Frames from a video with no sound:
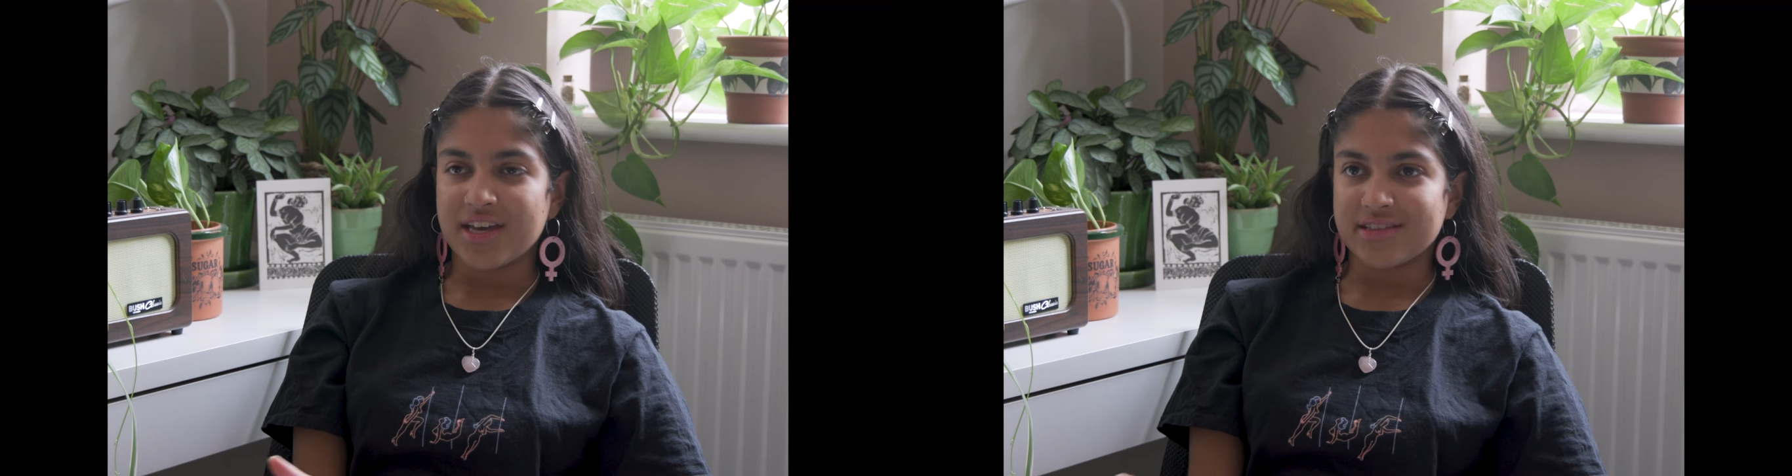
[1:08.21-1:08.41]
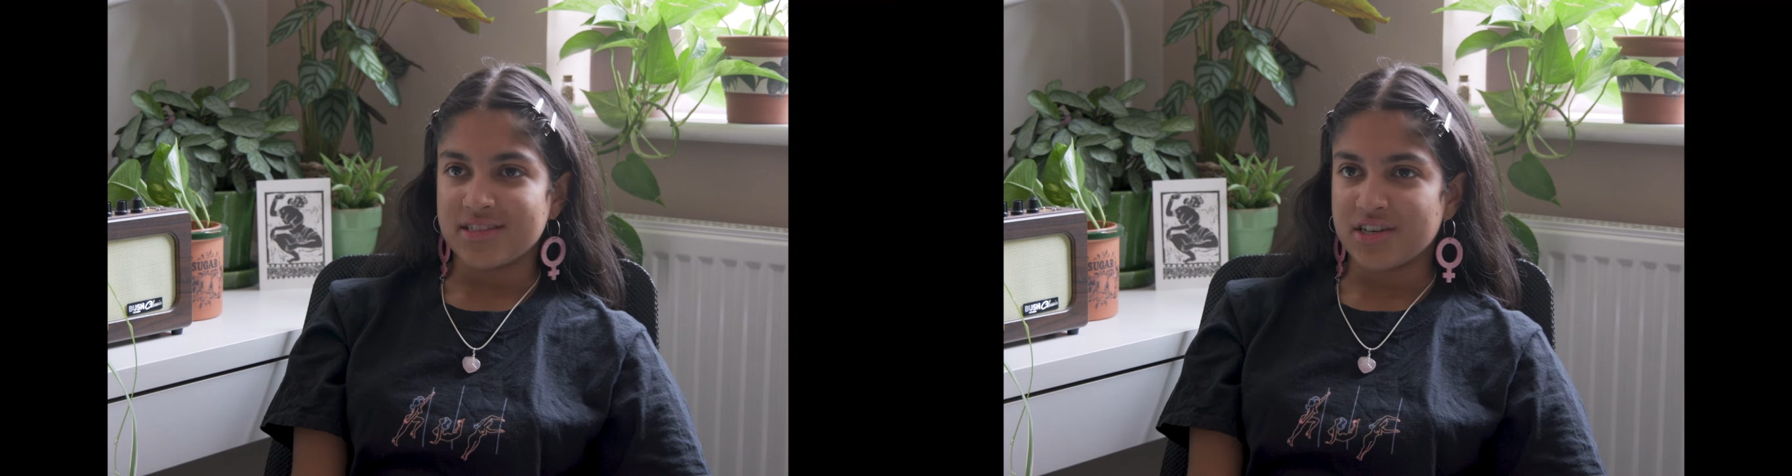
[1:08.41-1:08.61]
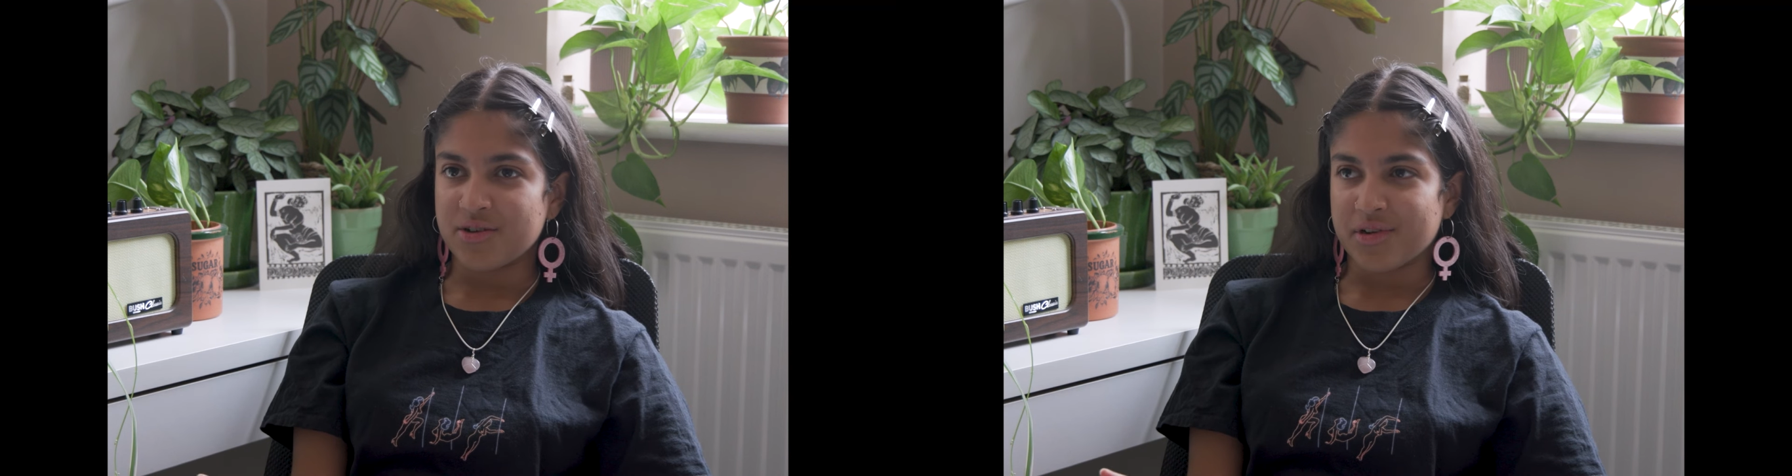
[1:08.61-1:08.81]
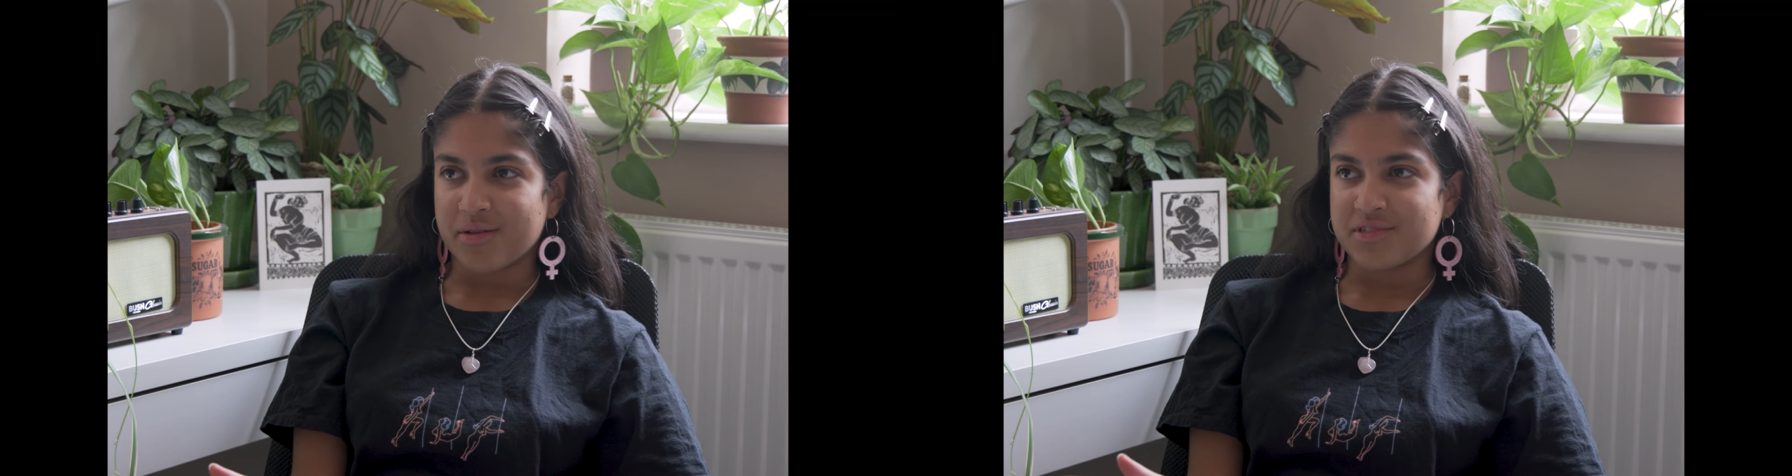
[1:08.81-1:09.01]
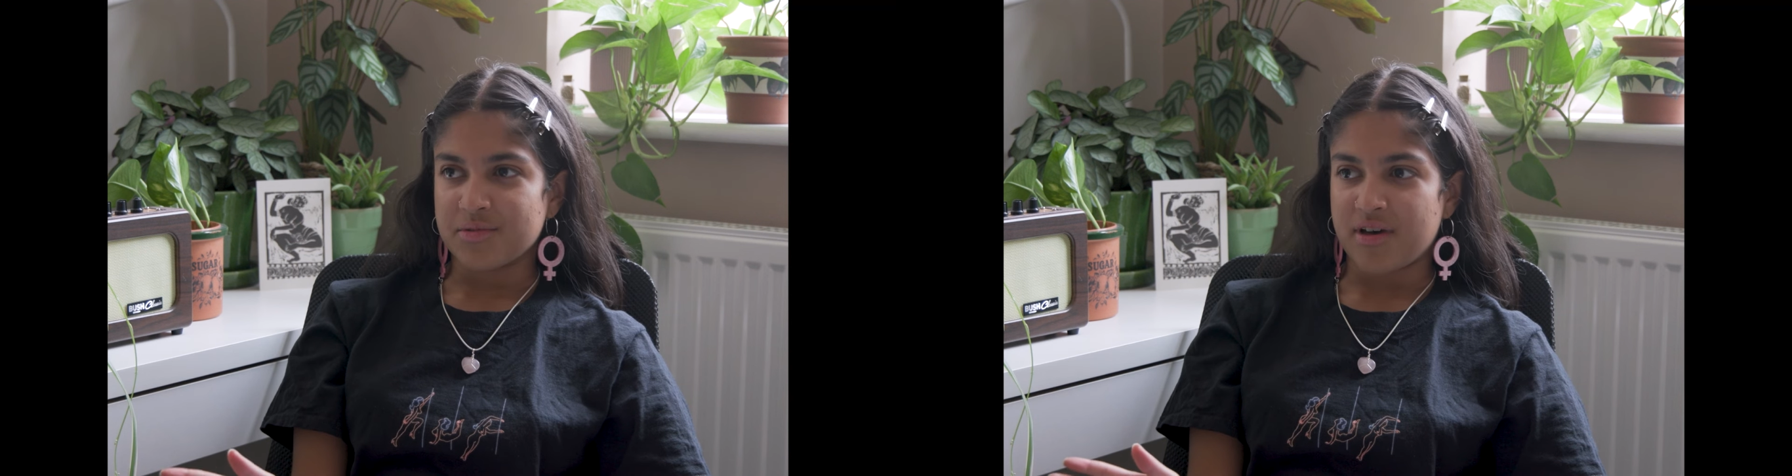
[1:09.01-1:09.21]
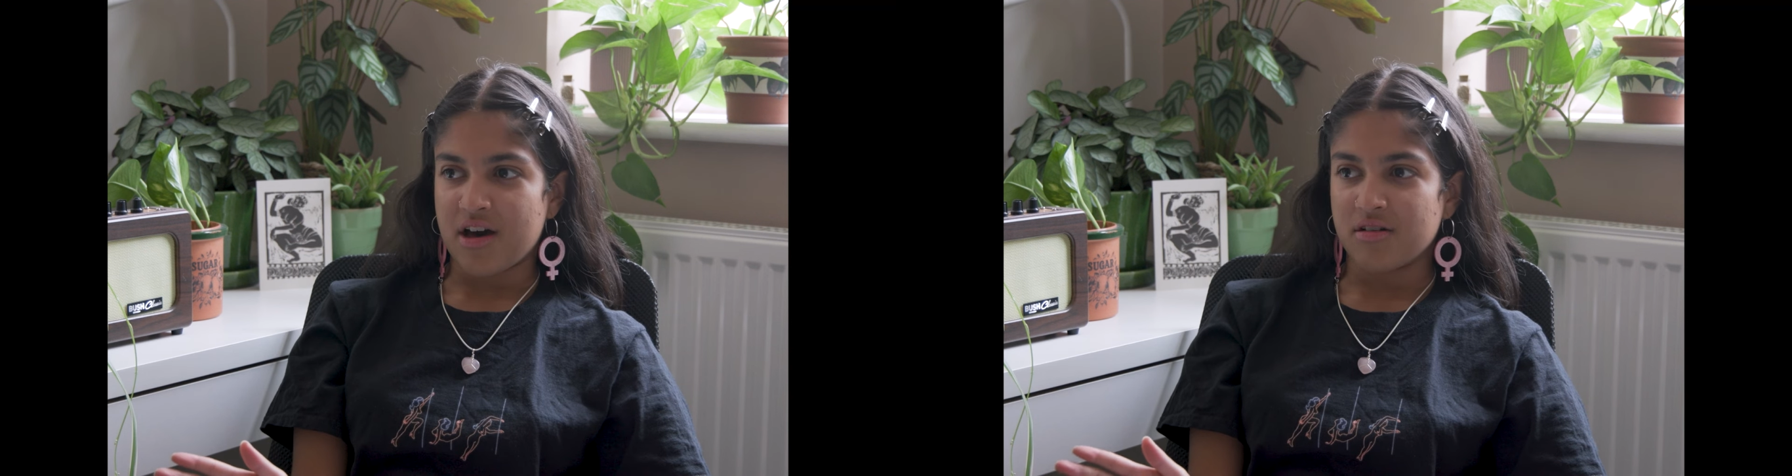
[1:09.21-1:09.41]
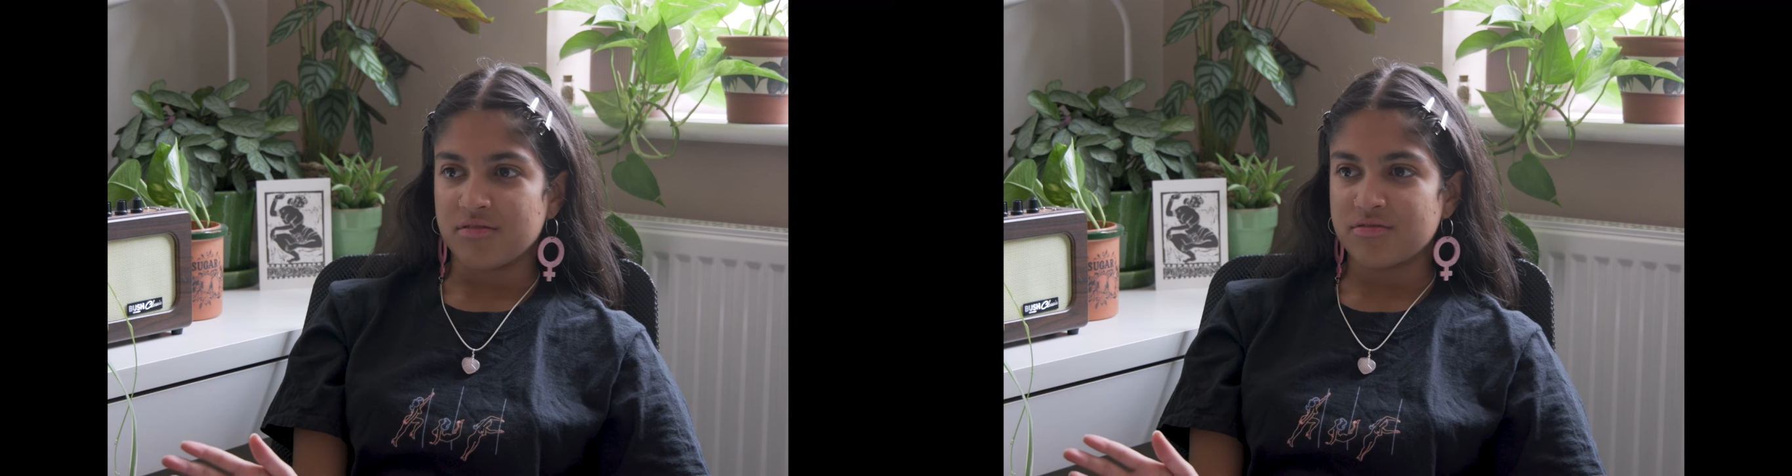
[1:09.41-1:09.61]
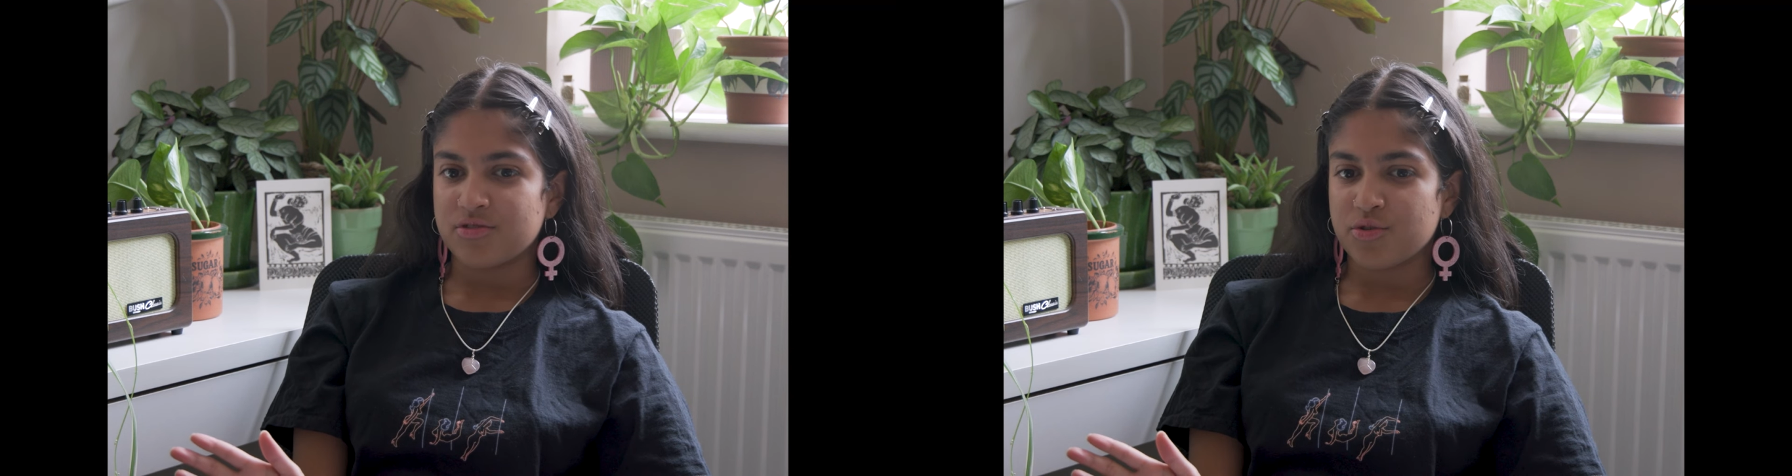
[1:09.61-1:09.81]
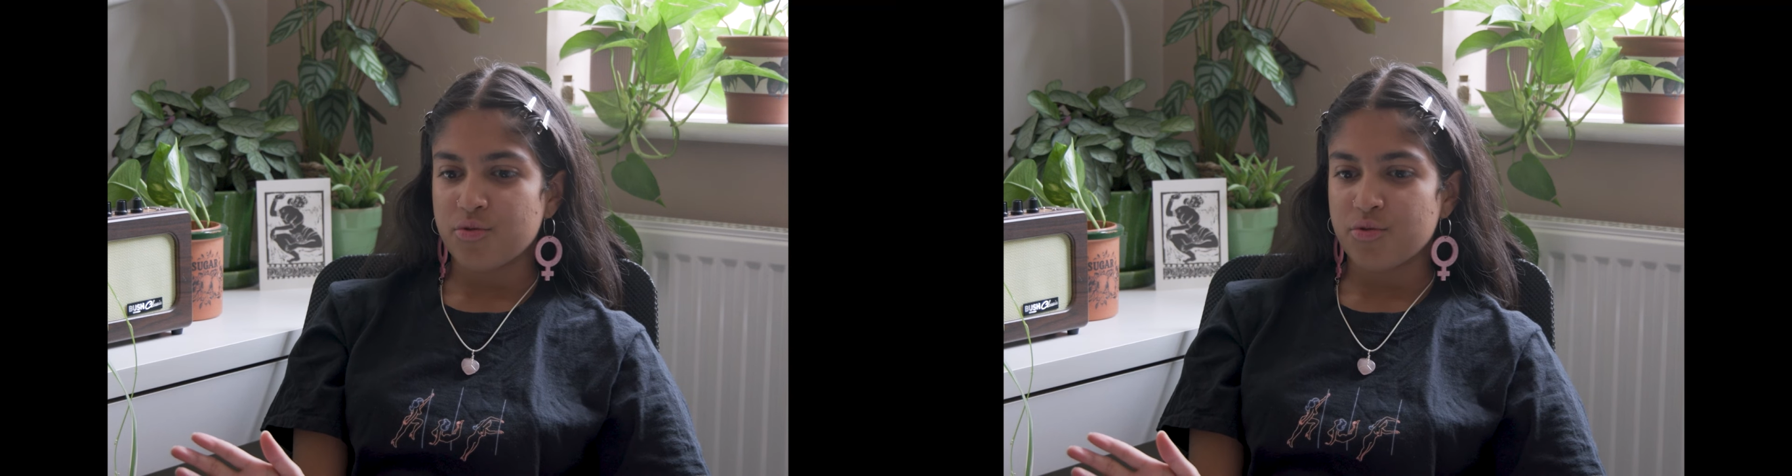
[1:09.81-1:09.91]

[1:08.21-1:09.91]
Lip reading: India when I was about